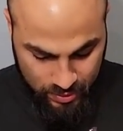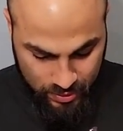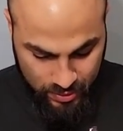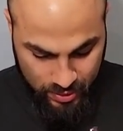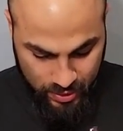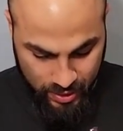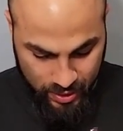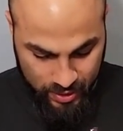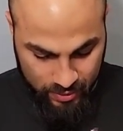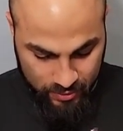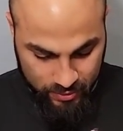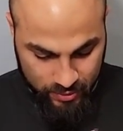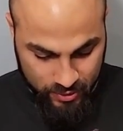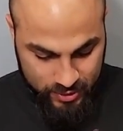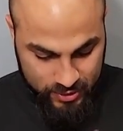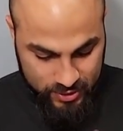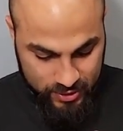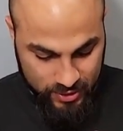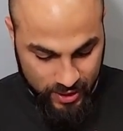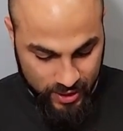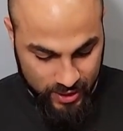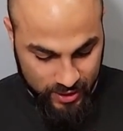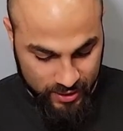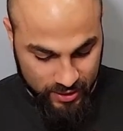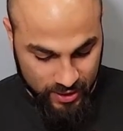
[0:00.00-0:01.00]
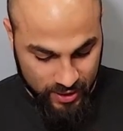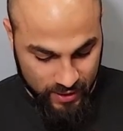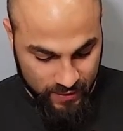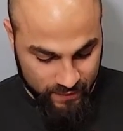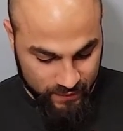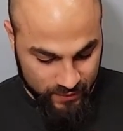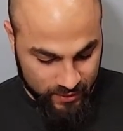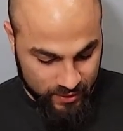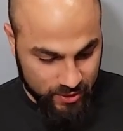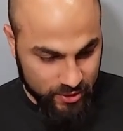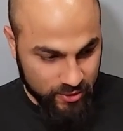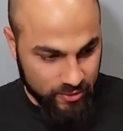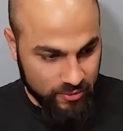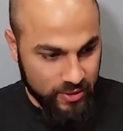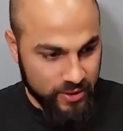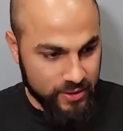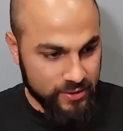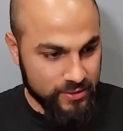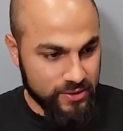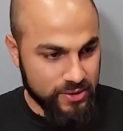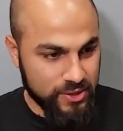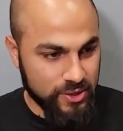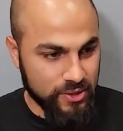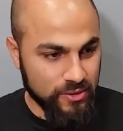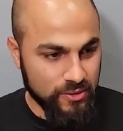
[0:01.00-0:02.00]
And it looks like they've
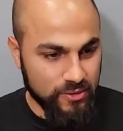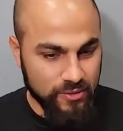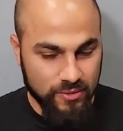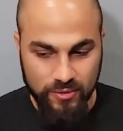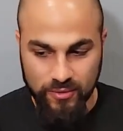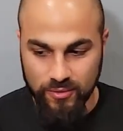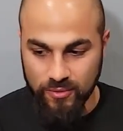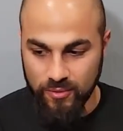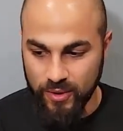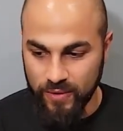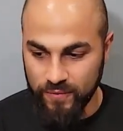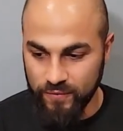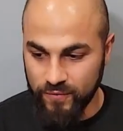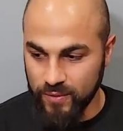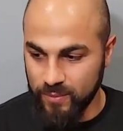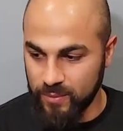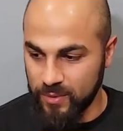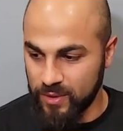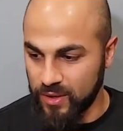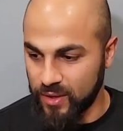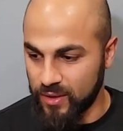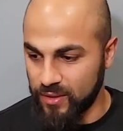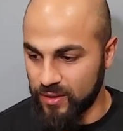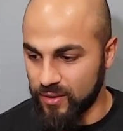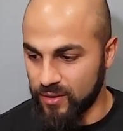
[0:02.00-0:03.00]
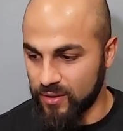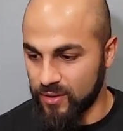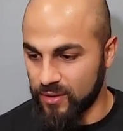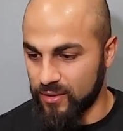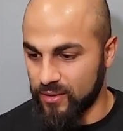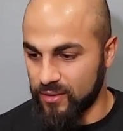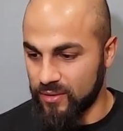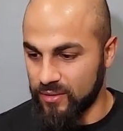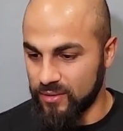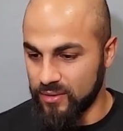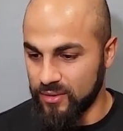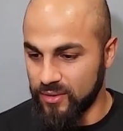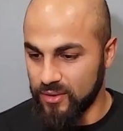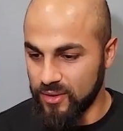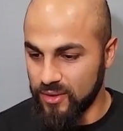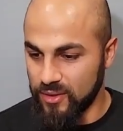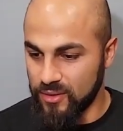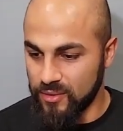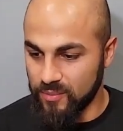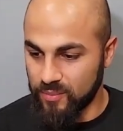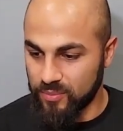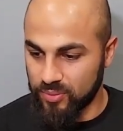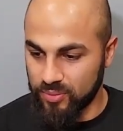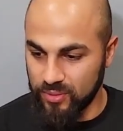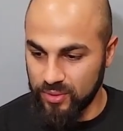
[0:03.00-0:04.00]
included two, one from another
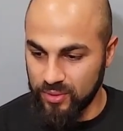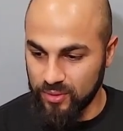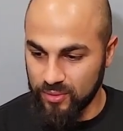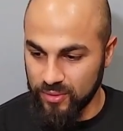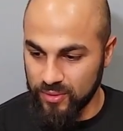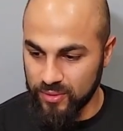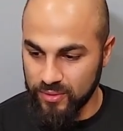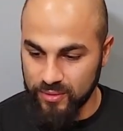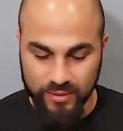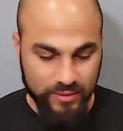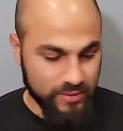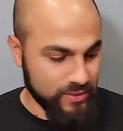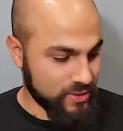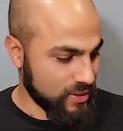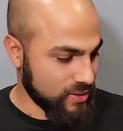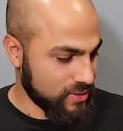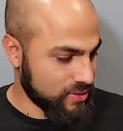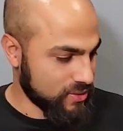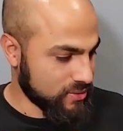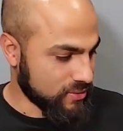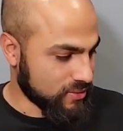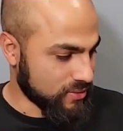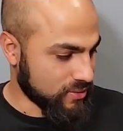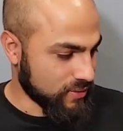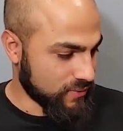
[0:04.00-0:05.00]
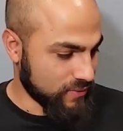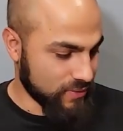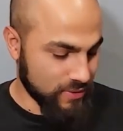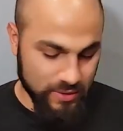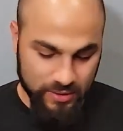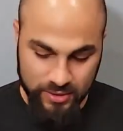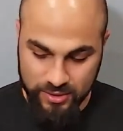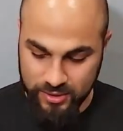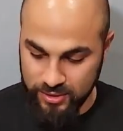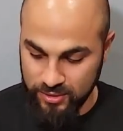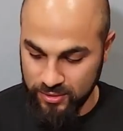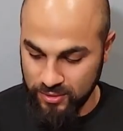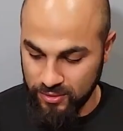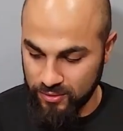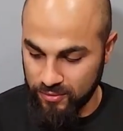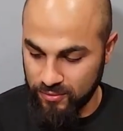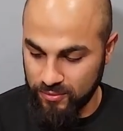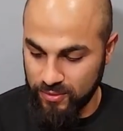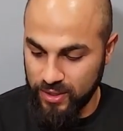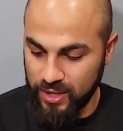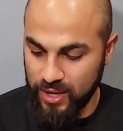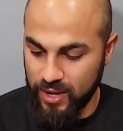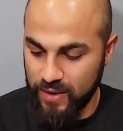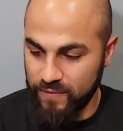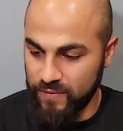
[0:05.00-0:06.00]
pre-order or digital edition or
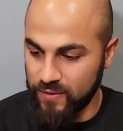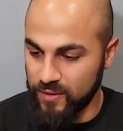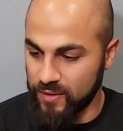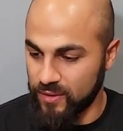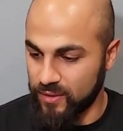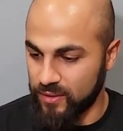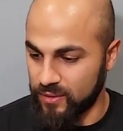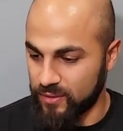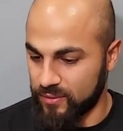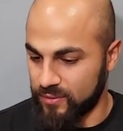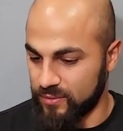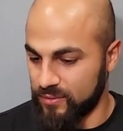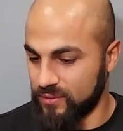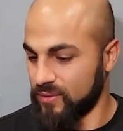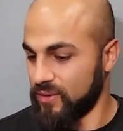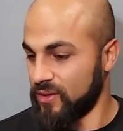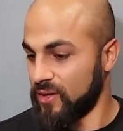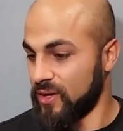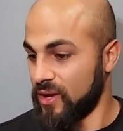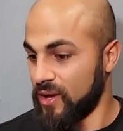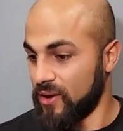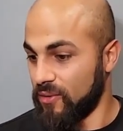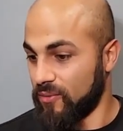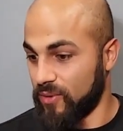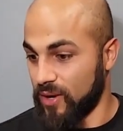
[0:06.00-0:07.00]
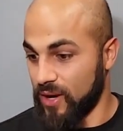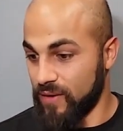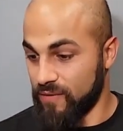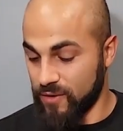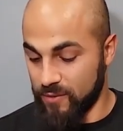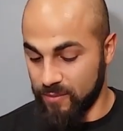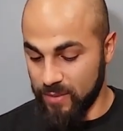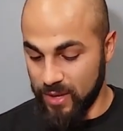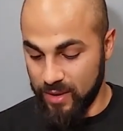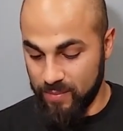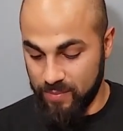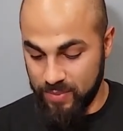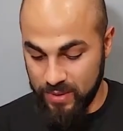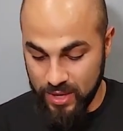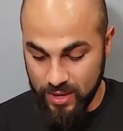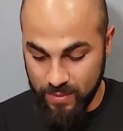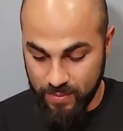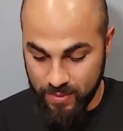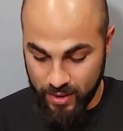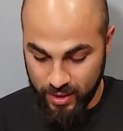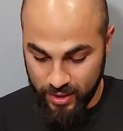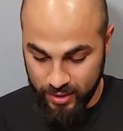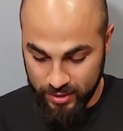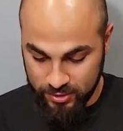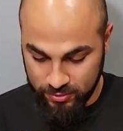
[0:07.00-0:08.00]
whatever it may be,
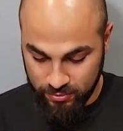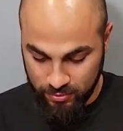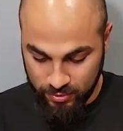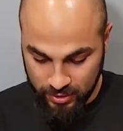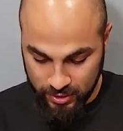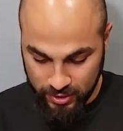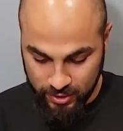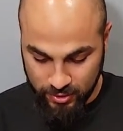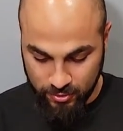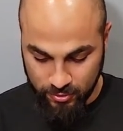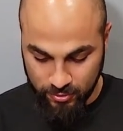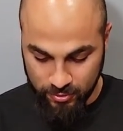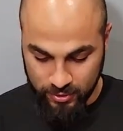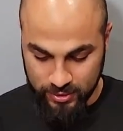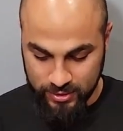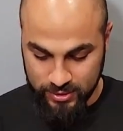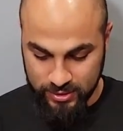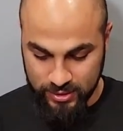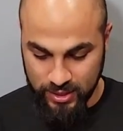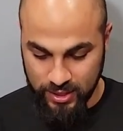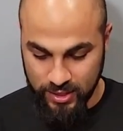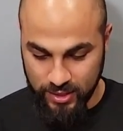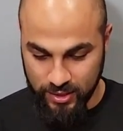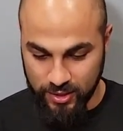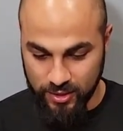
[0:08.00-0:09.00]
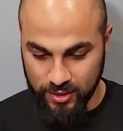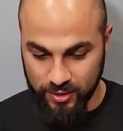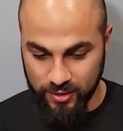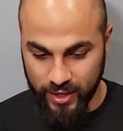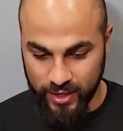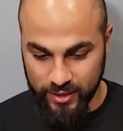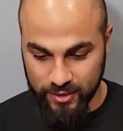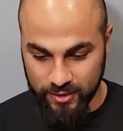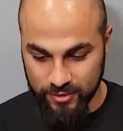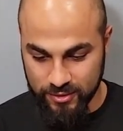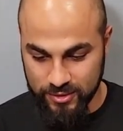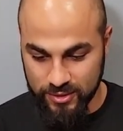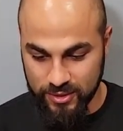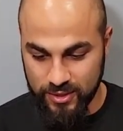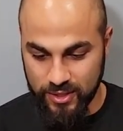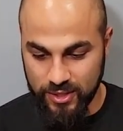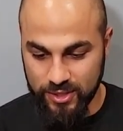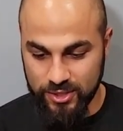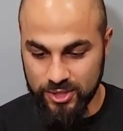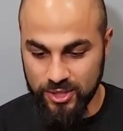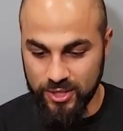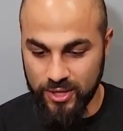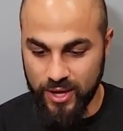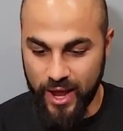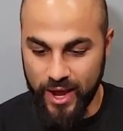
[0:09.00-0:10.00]
but it's really cool to see a collector's
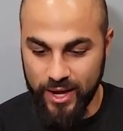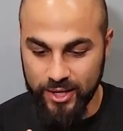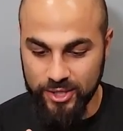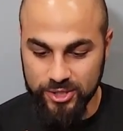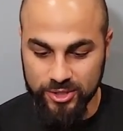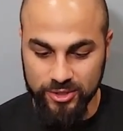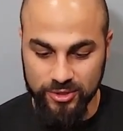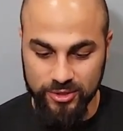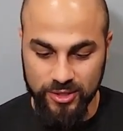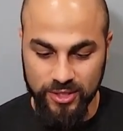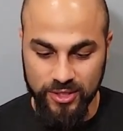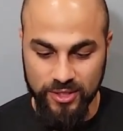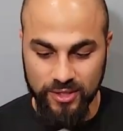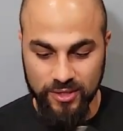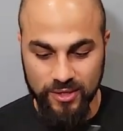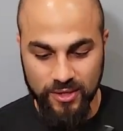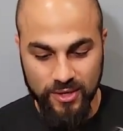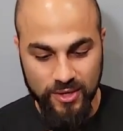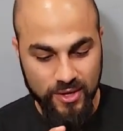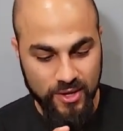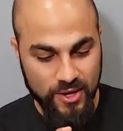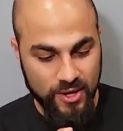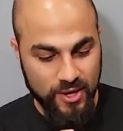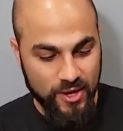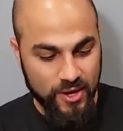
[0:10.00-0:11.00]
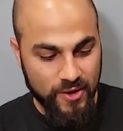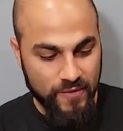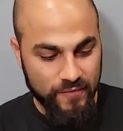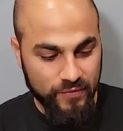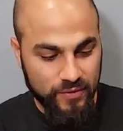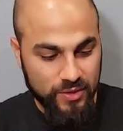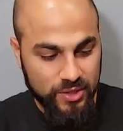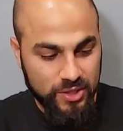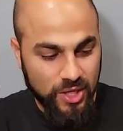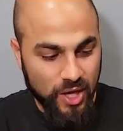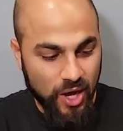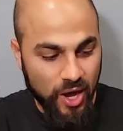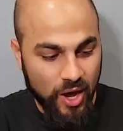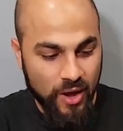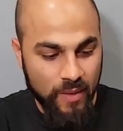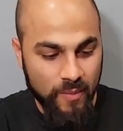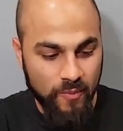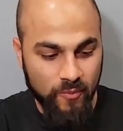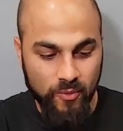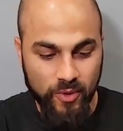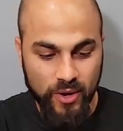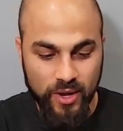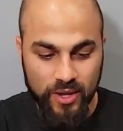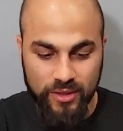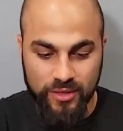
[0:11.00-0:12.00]
edition actually come
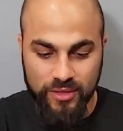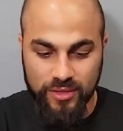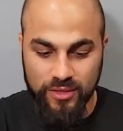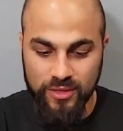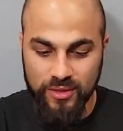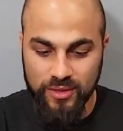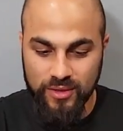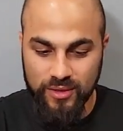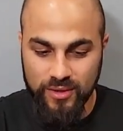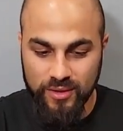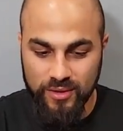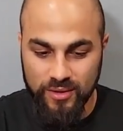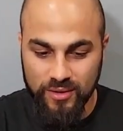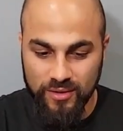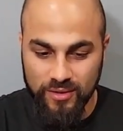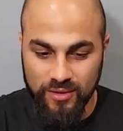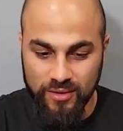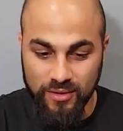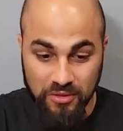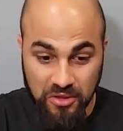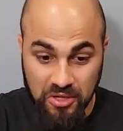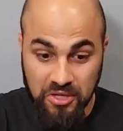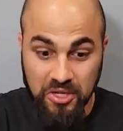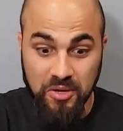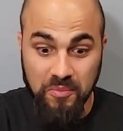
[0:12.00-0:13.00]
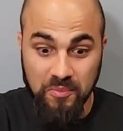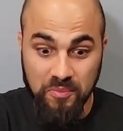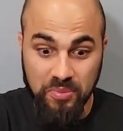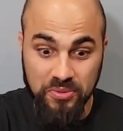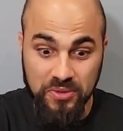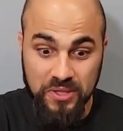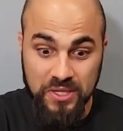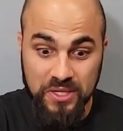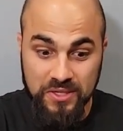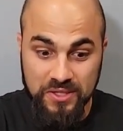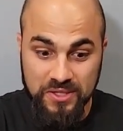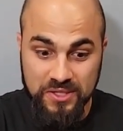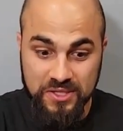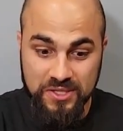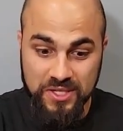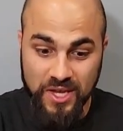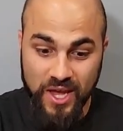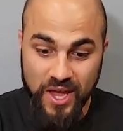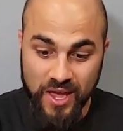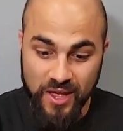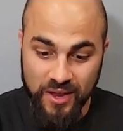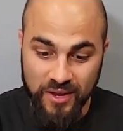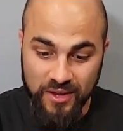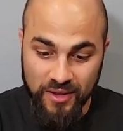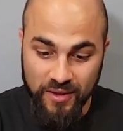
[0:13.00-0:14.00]
with the complete
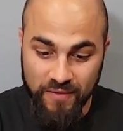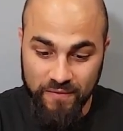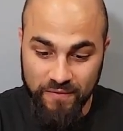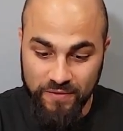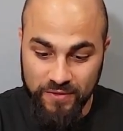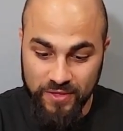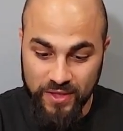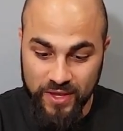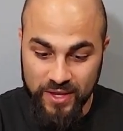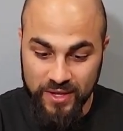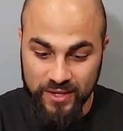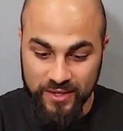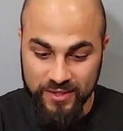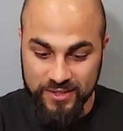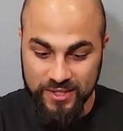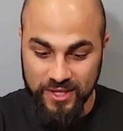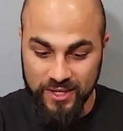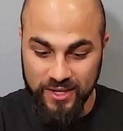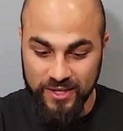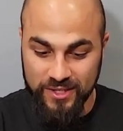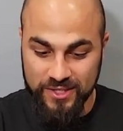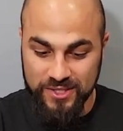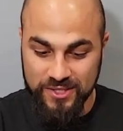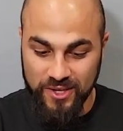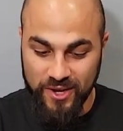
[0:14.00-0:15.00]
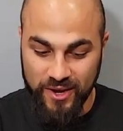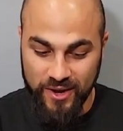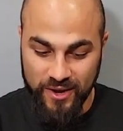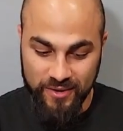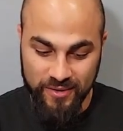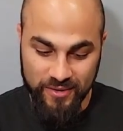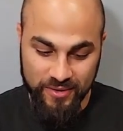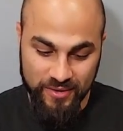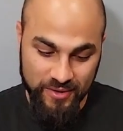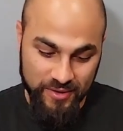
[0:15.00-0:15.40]
set of things, and it's not